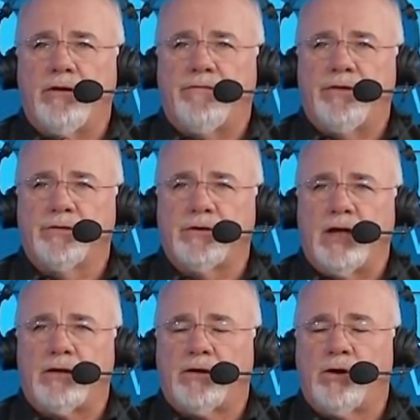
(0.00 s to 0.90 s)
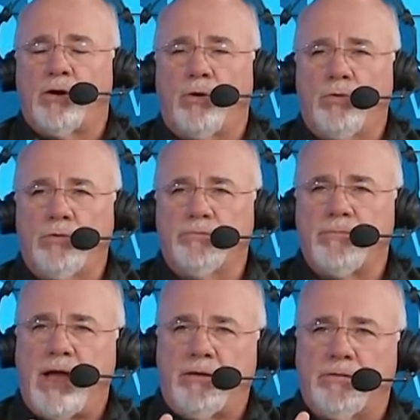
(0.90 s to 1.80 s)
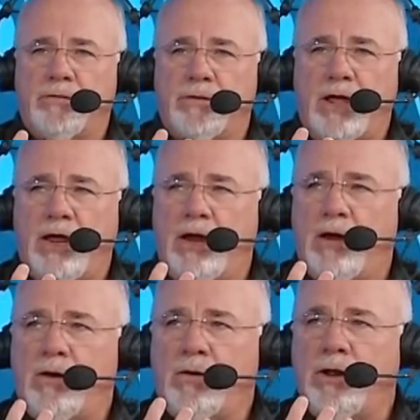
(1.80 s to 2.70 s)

and it feels like cold mountain air